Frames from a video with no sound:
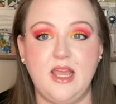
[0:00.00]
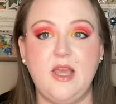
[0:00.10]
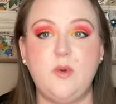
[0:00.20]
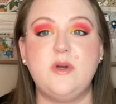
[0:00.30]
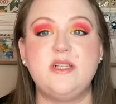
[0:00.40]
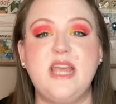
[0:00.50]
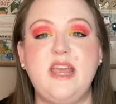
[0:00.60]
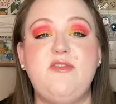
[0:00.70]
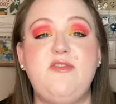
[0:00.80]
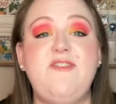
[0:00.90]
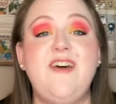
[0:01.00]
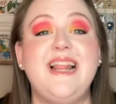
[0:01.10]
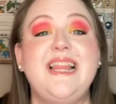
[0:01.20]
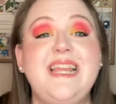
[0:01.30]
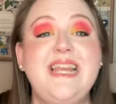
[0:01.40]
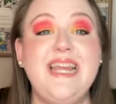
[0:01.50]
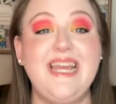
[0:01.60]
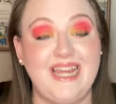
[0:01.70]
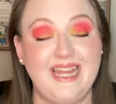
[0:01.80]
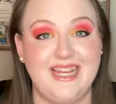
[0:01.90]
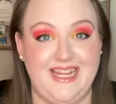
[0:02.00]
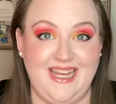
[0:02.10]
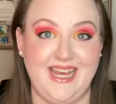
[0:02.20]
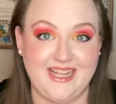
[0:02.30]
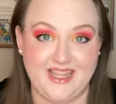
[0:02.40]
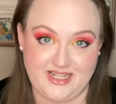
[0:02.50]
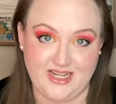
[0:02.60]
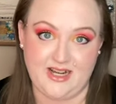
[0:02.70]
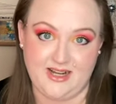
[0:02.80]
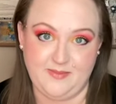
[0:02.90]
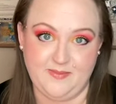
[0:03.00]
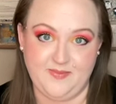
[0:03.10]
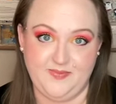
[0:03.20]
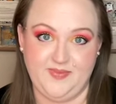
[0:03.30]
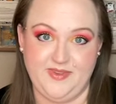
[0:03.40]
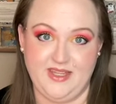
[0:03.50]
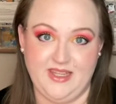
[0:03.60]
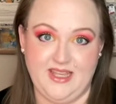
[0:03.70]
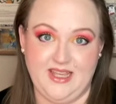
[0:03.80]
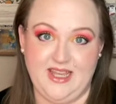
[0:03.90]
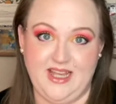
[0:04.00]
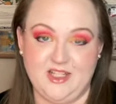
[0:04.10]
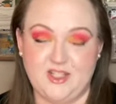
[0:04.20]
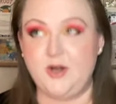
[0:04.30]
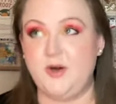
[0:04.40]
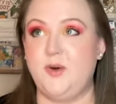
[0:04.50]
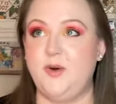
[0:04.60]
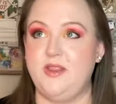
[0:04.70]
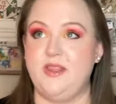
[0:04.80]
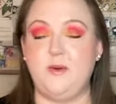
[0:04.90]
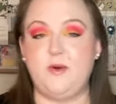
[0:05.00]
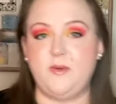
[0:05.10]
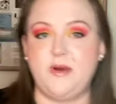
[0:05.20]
It was a felony. At the time. So they were